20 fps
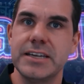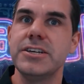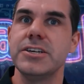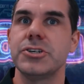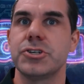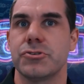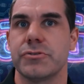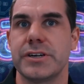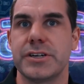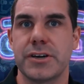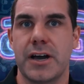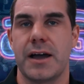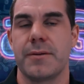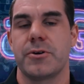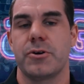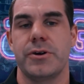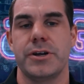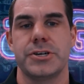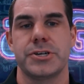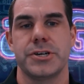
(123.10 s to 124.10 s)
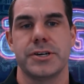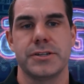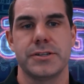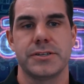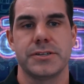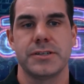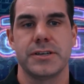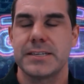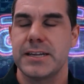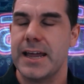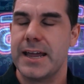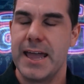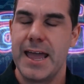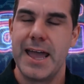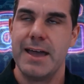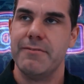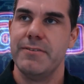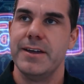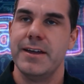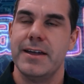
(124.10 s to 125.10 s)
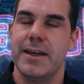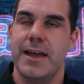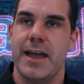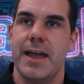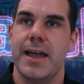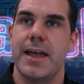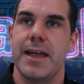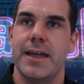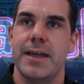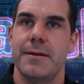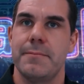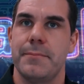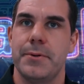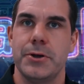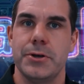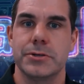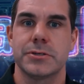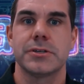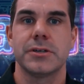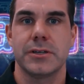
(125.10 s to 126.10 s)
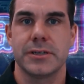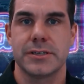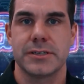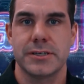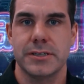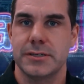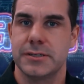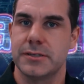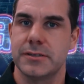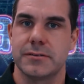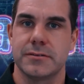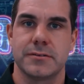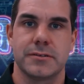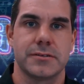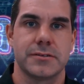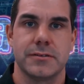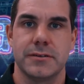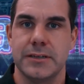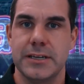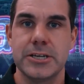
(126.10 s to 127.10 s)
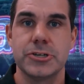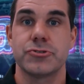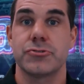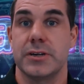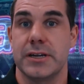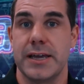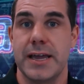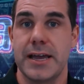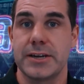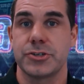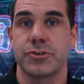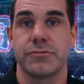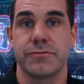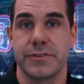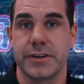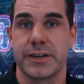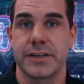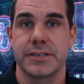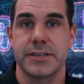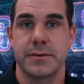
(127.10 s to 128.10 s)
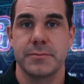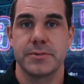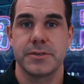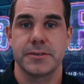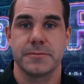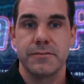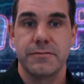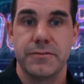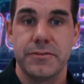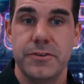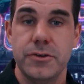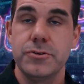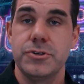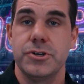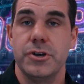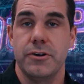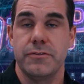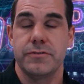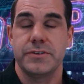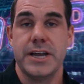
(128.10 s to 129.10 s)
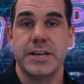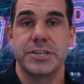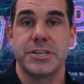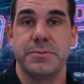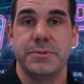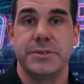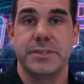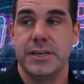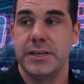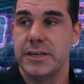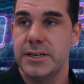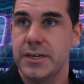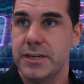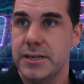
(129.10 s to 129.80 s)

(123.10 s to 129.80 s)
industry type questions. It's like having a personal assistant literally at your fingertips. The future of ChatGPT